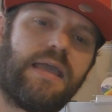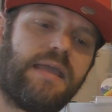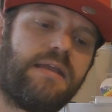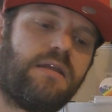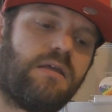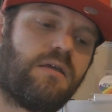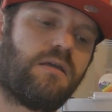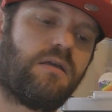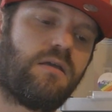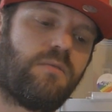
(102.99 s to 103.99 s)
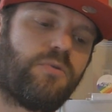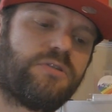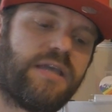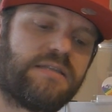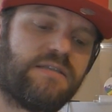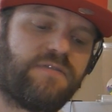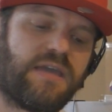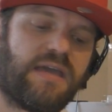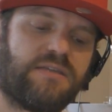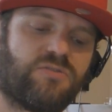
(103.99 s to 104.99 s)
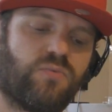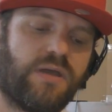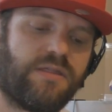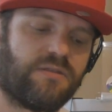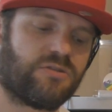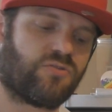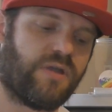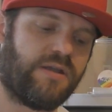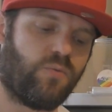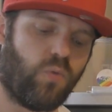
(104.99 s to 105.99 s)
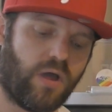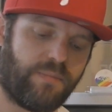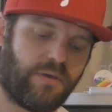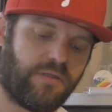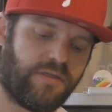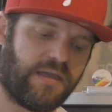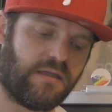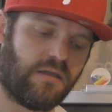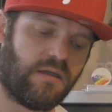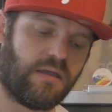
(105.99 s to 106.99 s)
in protective case with screen wiper thing,